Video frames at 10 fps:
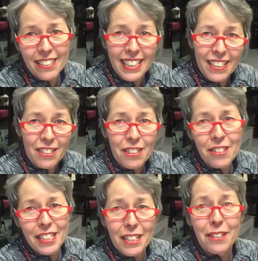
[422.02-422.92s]
and a new
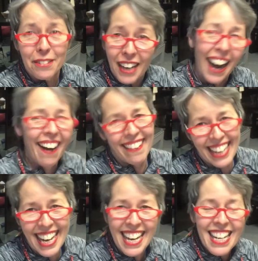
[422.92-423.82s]
you.
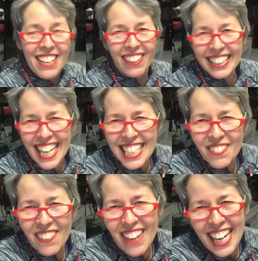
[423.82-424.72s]
Okay, well, thanks
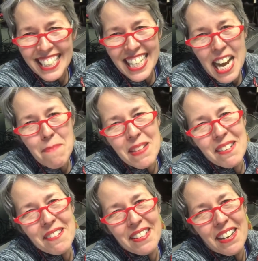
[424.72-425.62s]
for watching. Happy New
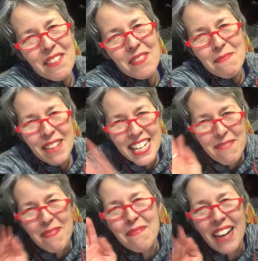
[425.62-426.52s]
Year, everybody.
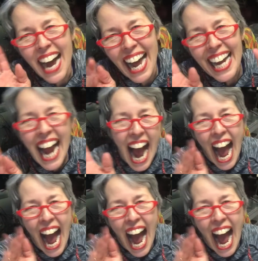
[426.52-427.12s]
Bye-bye.